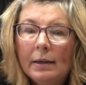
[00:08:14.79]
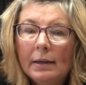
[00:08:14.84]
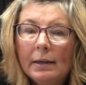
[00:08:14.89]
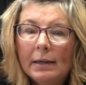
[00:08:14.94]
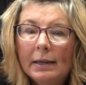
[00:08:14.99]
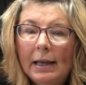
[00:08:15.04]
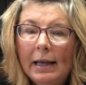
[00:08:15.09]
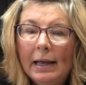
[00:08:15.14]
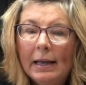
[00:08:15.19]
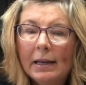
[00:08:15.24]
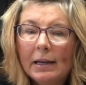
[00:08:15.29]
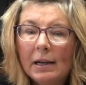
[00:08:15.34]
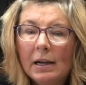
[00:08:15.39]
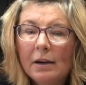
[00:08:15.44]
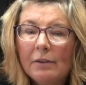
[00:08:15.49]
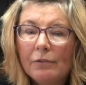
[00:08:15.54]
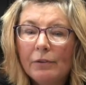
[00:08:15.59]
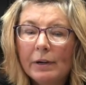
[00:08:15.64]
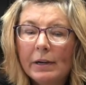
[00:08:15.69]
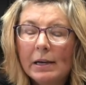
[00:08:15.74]
kind of
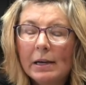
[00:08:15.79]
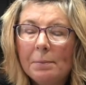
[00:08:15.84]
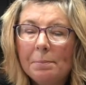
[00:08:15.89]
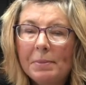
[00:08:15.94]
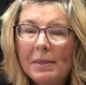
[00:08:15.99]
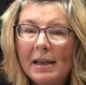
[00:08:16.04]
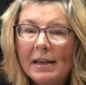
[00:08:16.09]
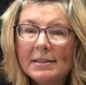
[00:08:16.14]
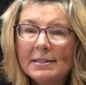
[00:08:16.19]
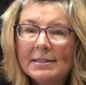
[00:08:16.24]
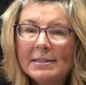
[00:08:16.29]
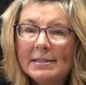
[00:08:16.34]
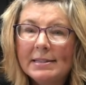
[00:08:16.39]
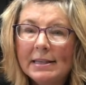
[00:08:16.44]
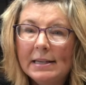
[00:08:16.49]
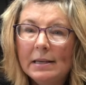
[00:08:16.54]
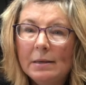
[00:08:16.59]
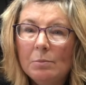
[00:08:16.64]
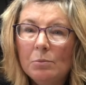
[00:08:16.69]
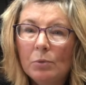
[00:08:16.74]
covering up that
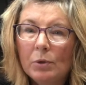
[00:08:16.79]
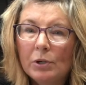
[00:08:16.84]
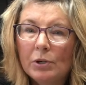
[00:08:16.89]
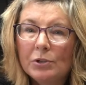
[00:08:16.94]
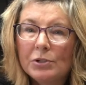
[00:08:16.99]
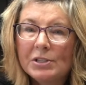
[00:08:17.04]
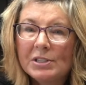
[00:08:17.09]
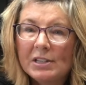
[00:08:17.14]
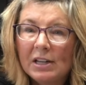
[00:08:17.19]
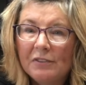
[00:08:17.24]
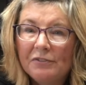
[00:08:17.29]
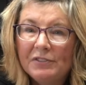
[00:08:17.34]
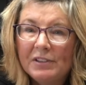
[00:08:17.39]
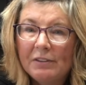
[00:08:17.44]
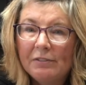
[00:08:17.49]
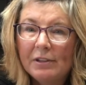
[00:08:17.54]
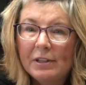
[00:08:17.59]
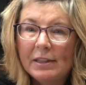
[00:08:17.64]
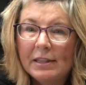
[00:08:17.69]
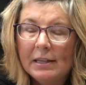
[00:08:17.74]
seam where you stuffed
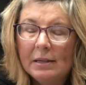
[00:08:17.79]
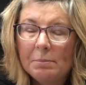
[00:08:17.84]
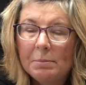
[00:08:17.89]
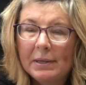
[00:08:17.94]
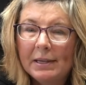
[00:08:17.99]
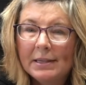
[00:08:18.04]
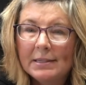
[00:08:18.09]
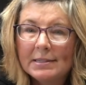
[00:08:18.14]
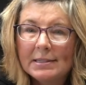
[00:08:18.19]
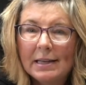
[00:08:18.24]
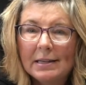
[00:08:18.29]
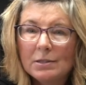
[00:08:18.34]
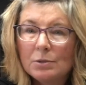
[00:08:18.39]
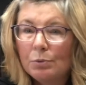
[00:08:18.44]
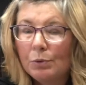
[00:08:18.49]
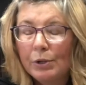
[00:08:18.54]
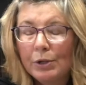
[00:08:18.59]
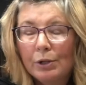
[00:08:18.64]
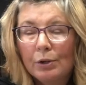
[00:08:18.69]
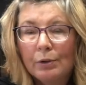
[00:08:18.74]
everything, because that's
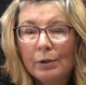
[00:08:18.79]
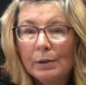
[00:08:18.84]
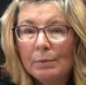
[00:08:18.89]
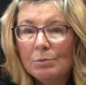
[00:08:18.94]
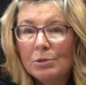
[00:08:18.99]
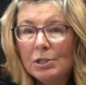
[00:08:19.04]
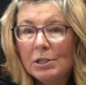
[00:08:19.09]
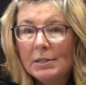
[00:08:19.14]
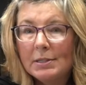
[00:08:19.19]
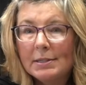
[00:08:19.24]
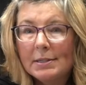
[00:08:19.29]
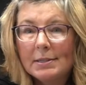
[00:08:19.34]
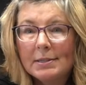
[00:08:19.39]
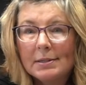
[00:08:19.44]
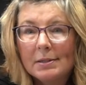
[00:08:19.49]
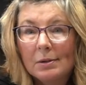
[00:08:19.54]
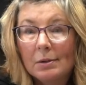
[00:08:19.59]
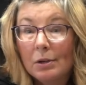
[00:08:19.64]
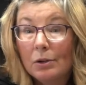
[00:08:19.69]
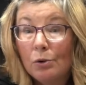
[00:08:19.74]
where your cream cheese is.
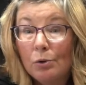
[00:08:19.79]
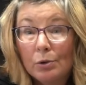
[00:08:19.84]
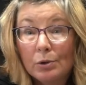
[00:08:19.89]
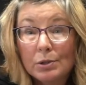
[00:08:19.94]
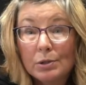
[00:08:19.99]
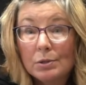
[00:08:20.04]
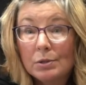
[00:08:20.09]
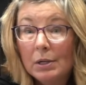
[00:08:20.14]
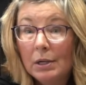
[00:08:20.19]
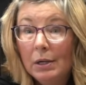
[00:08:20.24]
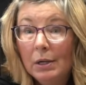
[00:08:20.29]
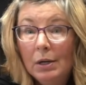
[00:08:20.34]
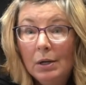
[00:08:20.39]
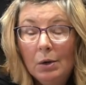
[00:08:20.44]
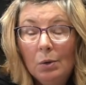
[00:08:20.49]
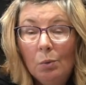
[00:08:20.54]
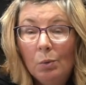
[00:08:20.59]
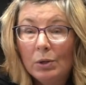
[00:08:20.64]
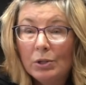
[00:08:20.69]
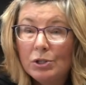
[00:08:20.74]
And of course,
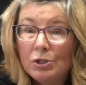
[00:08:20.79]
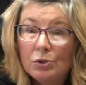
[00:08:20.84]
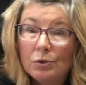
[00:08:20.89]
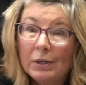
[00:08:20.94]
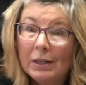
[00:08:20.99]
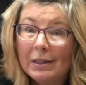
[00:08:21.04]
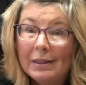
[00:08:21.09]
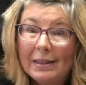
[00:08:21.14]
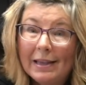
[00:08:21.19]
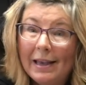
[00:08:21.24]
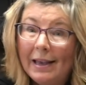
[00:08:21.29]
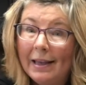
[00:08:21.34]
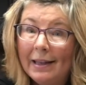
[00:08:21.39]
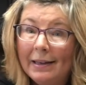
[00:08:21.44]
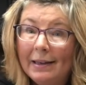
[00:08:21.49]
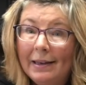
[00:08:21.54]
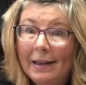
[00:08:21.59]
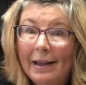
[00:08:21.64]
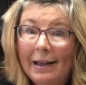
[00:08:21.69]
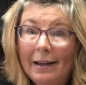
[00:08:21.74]
once you get
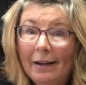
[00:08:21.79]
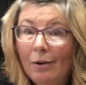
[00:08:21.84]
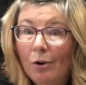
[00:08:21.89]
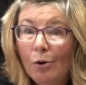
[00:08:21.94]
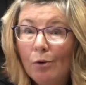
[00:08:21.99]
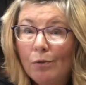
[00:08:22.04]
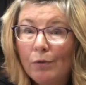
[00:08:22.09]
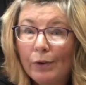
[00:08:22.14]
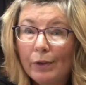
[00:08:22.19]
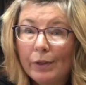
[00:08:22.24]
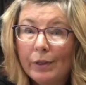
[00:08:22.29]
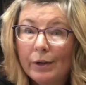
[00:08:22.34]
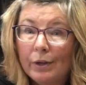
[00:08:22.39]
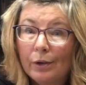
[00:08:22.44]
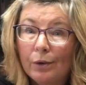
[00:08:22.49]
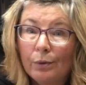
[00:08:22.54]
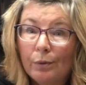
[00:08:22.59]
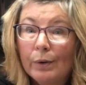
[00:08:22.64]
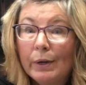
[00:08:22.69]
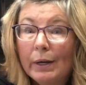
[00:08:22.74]
that over the
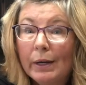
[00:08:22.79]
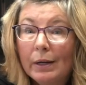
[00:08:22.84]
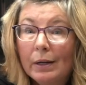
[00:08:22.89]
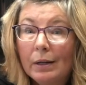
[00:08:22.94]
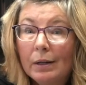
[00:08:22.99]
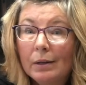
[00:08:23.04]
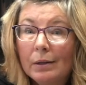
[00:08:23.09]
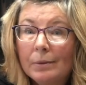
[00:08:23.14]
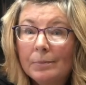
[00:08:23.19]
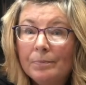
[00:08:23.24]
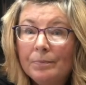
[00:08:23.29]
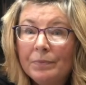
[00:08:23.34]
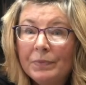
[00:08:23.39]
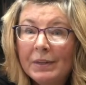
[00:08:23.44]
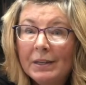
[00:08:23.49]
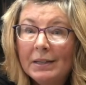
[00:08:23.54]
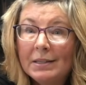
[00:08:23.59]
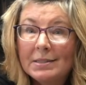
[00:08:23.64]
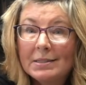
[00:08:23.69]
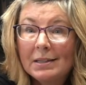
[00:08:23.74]
grill,
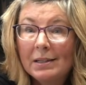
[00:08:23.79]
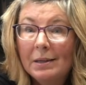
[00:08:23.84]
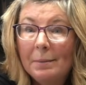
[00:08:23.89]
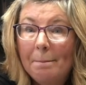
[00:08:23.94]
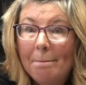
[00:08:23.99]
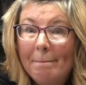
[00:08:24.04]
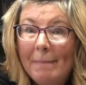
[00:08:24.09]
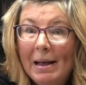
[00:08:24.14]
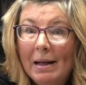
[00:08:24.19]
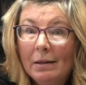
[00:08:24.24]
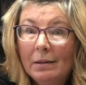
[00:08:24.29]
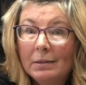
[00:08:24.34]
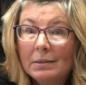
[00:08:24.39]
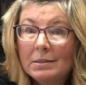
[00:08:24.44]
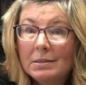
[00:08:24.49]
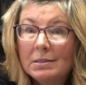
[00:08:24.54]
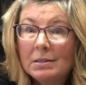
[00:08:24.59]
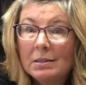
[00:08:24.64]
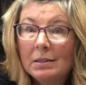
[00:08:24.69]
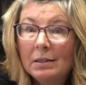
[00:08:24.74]
it's going to
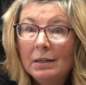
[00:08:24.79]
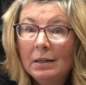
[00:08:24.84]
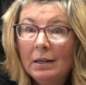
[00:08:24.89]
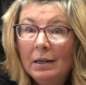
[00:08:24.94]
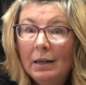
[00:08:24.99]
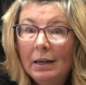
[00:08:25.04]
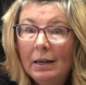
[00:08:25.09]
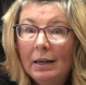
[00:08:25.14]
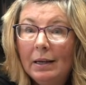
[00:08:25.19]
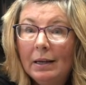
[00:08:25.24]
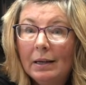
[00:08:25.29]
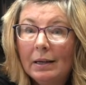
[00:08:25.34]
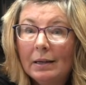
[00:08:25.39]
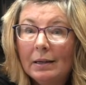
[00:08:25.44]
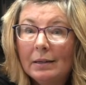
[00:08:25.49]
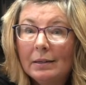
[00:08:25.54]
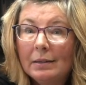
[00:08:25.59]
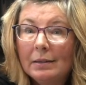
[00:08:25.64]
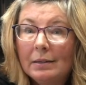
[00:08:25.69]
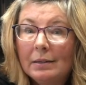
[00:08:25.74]
melt,
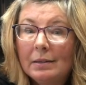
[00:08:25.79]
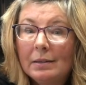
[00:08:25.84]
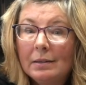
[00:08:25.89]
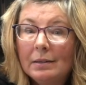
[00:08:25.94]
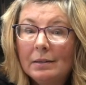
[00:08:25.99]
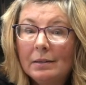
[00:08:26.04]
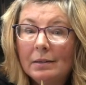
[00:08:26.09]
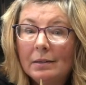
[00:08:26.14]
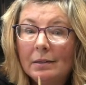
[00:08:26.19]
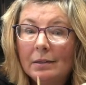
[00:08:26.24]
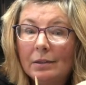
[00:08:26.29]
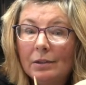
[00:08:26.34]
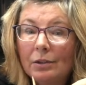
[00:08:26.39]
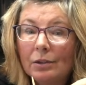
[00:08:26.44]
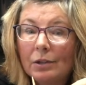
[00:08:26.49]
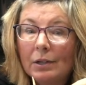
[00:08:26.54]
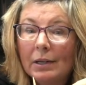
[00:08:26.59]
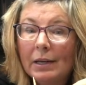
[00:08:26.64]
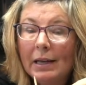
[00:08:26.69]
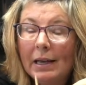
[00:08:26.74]
and you're
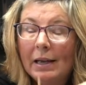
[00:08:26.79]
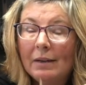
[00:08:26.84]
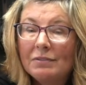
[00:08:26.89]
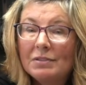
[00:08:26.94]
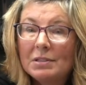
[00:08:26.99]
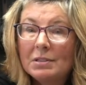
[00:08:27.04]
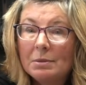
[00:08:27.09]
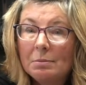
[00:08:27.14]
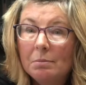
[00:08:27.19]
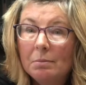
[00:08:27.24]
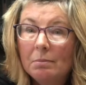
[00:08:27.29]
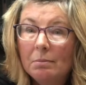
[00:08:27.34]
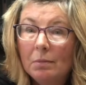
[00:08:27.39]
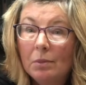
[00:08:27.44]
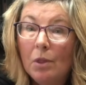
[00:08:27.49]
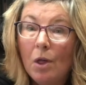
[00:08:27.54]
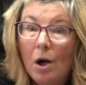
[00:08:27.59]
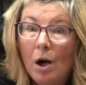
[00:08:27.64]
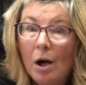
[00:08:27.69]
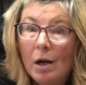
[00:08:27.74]
going to have some
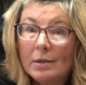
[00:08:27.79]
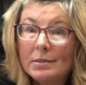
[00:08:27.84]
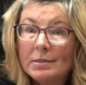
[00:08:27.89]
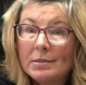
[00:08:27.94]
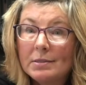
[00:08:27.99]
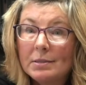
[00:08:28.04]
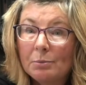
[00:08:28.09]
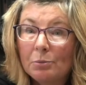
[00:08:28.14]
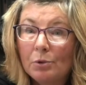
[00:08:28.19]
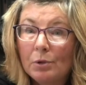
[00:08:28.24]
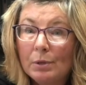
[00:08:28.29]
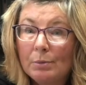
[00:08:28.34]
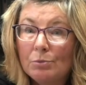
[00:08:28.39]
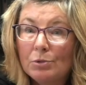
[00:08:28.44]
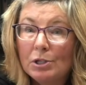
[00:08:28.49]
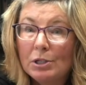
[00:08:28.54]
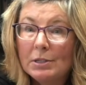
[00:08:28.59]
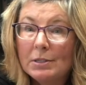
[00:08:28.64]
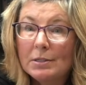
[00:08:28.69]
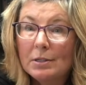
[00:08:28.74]
loss, some cream
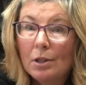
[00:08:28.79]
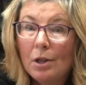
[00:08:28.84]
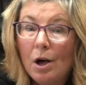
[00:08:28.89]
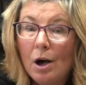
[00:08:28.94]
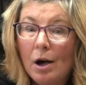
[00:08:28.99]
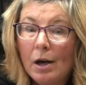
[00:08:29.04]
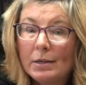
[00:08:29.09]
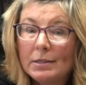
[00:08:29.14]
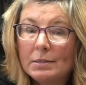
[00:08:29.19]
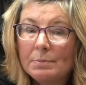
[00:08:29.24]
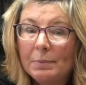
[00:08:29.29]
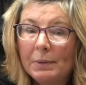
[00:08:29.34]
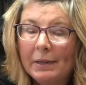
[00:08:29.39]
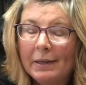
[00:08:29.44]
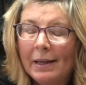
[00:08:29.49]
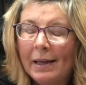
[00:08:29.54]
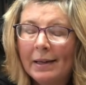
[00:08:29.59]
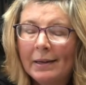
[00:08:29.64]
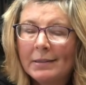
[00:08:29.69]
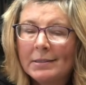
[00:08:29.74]
cheese loss, but
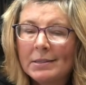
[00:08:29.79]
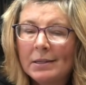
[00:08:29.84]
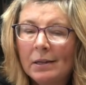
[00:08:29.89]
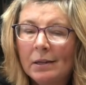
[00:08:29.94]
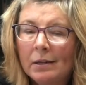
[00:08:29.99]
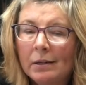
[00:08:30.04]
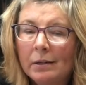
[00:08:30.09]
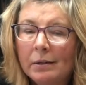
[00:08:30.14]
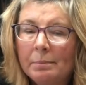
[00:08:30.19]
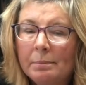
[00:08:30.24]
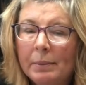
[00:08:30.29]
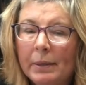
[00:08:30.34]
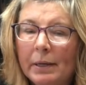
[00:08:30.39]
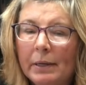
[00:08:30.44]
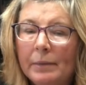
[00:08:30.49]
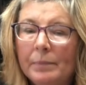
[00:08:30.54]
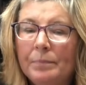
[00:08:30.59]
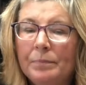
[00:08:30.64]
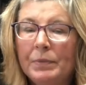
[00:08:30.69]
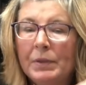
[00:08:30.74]
not a ton. But